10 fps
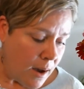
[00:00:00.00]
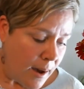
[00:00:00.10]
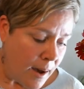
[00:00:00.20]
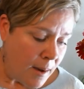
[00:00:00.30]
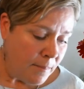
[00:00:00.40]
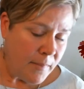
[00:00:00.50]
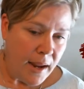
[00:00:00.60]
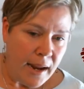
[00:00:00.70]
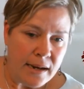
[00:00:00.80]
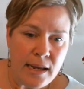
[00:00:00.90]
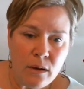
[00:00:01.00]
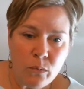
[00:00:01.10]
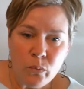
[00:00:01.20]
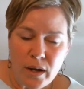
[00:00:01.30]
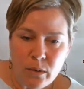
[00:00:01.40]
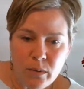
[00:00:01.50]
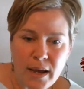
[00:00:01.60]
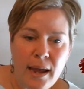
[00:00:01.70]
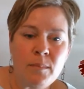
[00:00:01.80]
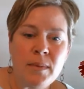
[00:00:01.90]
And he
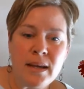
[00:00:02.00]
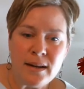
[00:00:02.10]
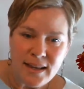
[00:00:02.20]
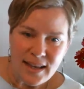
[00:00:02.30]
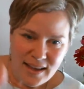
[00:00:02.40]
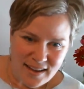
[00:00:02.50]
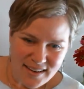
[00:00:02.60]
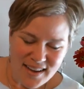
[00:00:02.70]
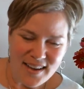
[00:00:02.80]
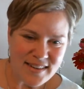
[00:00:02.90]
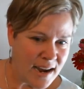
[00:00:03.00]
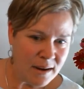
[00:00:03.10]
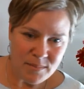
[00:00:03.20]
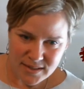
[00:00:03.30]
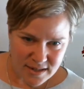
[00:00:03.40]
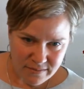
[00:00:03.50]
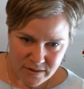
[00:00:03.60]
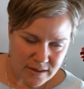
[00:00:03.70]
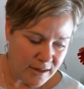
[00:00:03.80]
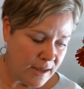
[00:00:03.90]
came in, again, timing is
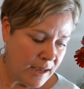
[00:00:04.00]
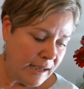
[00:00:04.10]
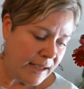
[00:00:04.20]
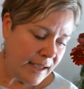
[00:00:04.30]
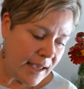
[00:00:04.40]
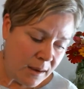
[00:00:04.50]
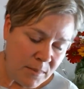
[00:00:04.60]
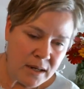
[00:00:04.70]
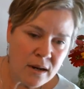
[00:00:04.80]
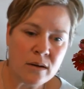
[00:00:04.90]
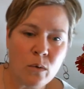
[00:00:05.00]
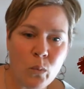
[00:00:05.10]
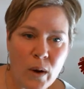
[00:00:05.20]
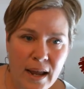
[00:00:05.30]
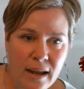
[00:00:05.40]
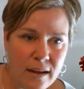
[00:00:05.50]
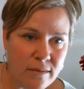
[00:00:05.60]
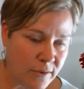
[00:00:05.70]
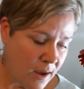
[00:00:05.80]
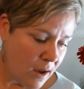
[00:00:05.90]
everything. He came in on a wave
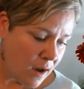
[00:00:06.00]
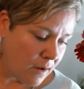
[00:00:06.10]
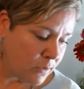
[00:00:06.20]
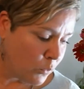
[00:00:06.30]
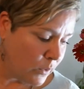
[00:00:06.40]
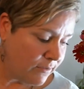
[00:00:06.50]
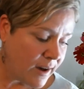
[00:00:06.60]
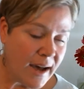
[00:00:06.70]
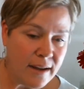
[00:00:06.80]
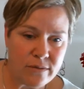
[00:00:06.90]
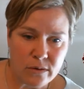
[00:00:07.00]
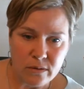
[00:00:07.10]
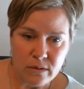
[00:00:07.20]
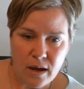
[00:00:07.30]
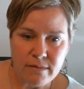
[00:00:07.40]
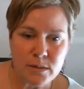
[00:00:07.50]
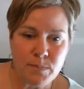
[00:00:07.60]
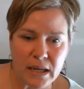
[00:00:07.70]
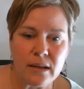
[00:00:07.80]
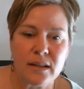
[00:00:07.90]
of a revival of
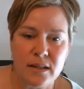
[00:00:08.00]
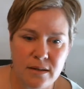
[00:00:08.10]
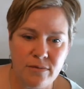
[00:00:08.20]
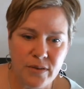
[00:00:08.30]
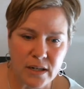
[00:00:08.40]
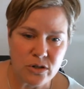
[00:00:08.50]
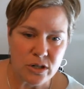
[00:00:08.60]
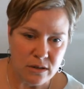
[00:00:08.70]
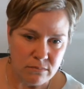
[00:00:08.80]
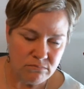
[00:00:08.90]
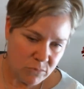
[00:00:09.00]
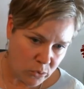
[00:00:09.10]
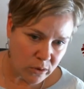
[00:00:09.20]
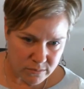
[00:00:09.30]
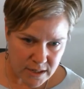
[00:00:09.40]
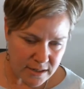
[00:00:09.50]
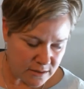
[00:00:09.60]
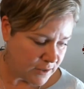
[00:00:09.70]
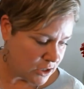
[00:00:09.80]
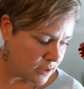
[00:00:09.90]
speculative fiction or science
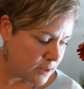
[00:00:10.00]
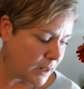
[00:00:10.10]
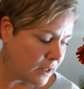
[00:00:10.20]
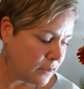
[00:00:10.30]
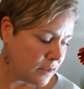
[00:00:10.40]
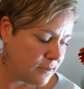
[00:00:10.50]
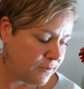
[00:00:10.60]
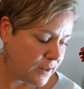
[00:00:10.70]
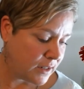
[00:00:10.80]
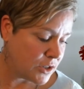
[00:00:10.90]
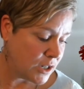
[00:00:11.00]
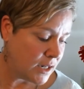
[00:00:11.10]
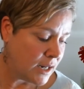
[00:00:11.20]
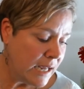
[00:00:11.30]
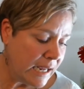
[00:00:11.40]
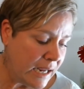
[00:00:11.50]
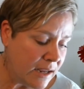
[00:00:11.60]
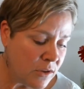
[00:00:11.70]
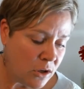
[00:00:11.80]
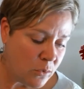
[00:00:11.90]
fiction, speculative fiction
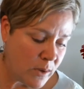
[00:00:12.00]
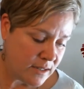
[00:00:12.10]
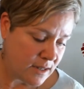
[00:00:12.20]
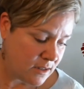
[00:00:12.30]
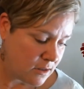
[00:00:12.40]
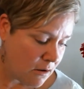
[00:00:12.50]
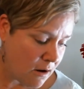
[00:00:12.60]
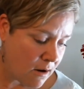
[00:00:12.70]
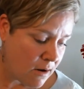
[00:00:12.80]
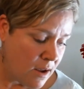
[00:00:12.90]
in the USSR